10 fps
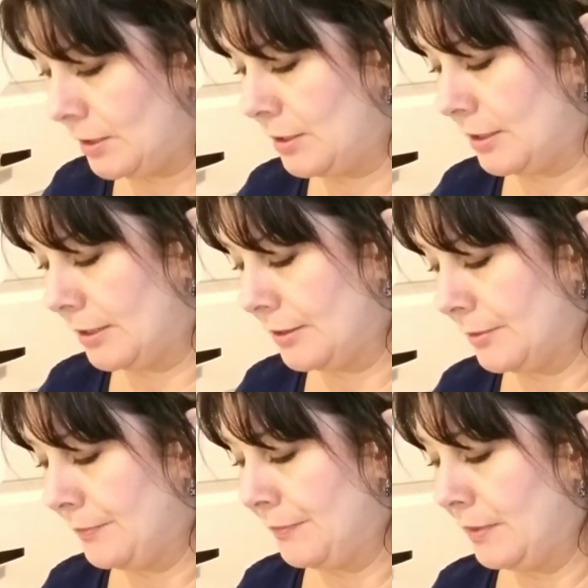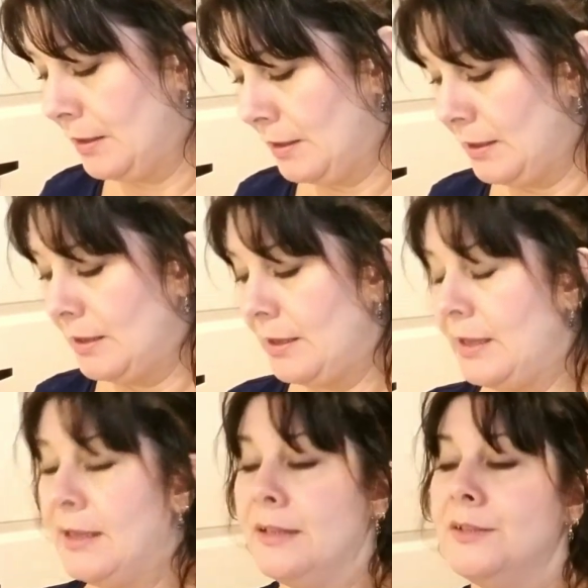are
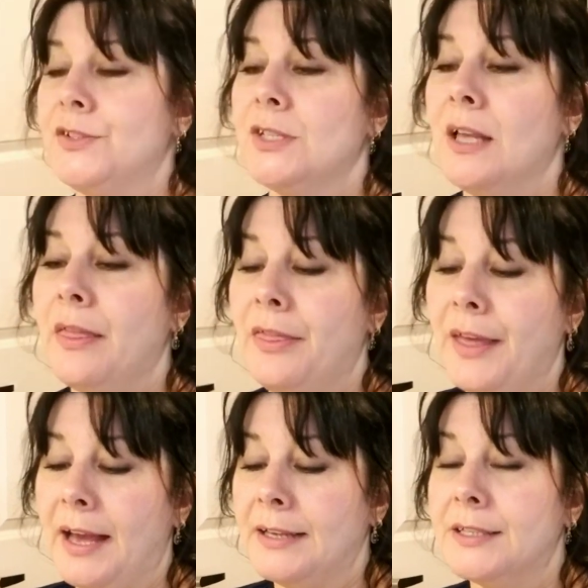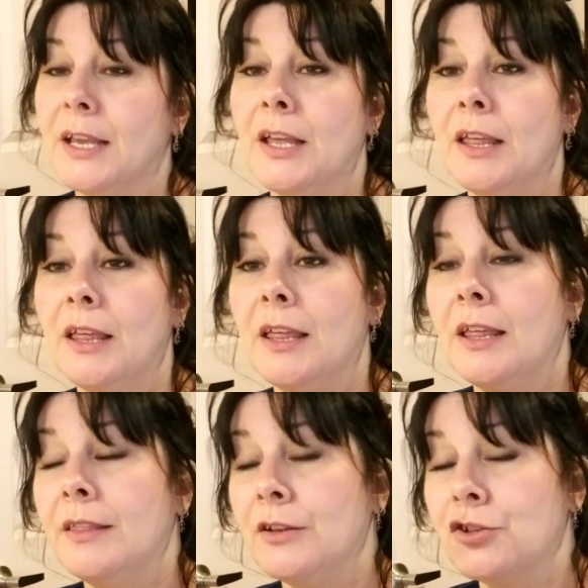is that
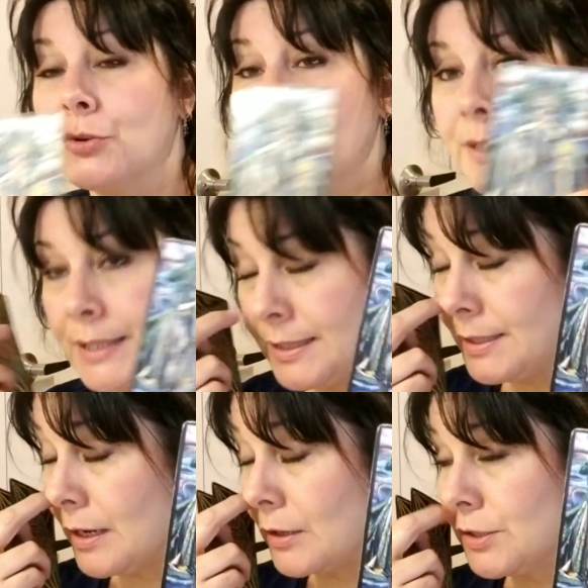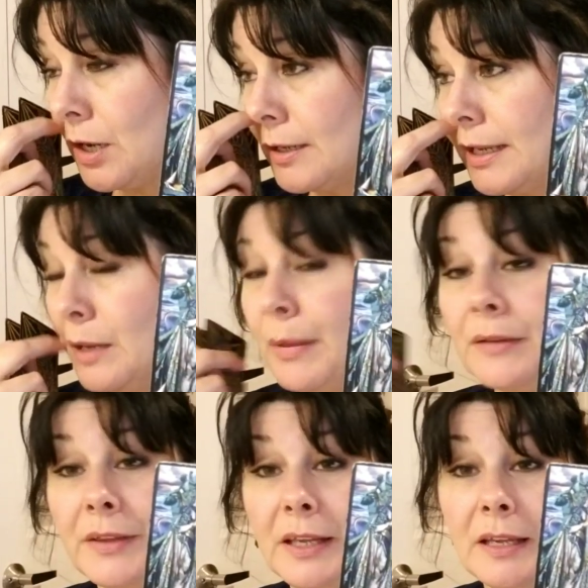the choices are talking
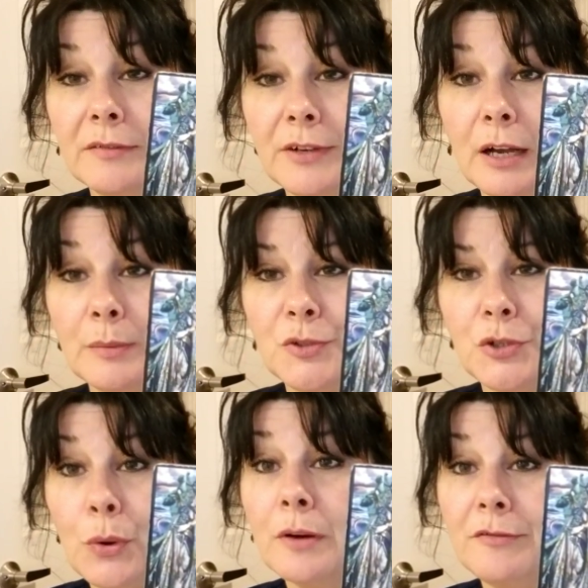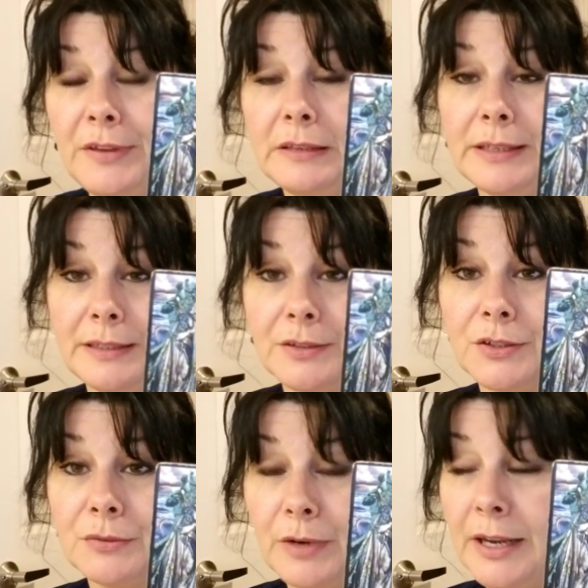about the King of Cups, your feelings,
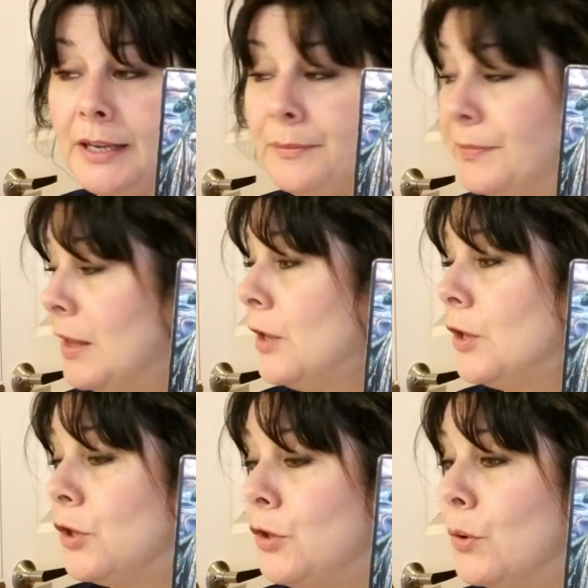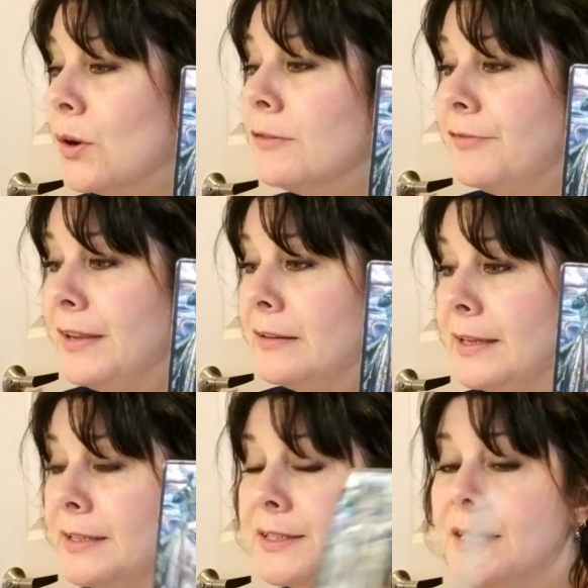right? Your
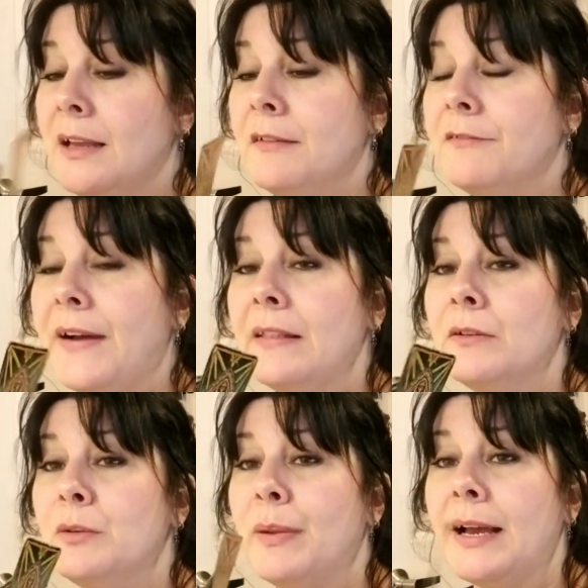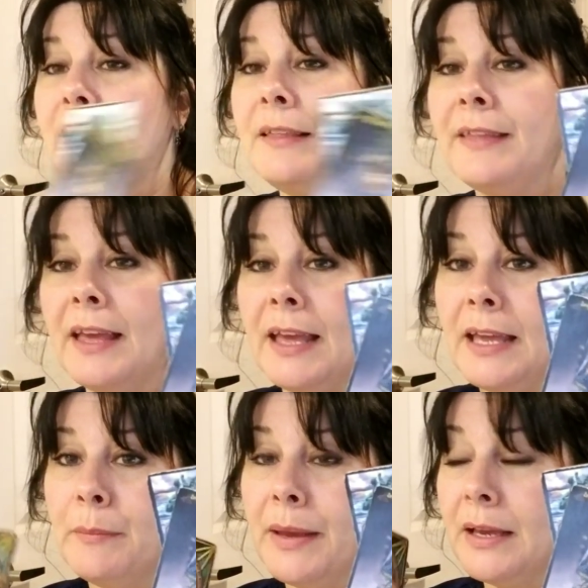feelings, followed by the
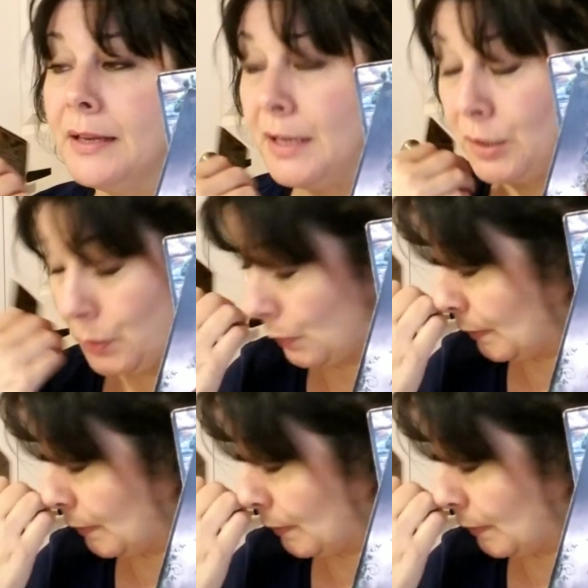Hangman in